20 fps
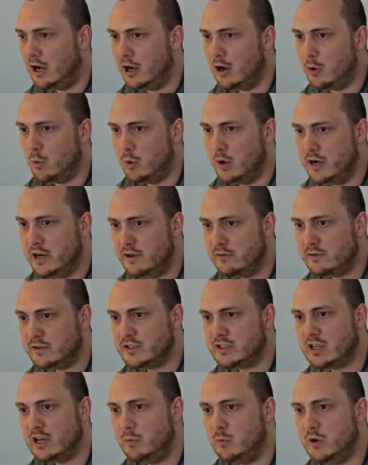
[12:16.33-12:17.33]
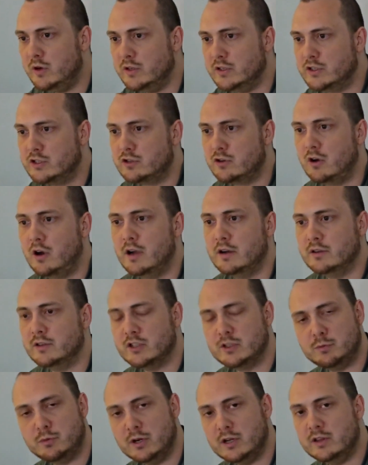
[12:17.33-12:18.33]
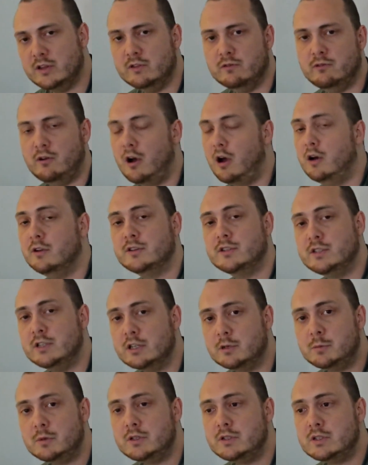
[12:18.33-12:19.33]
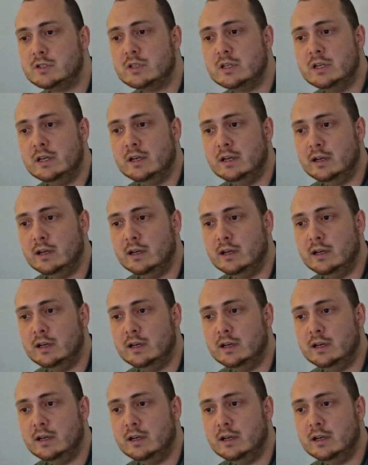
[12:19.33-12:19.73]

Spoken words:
Whenever someone is trying to spread the vile stigmas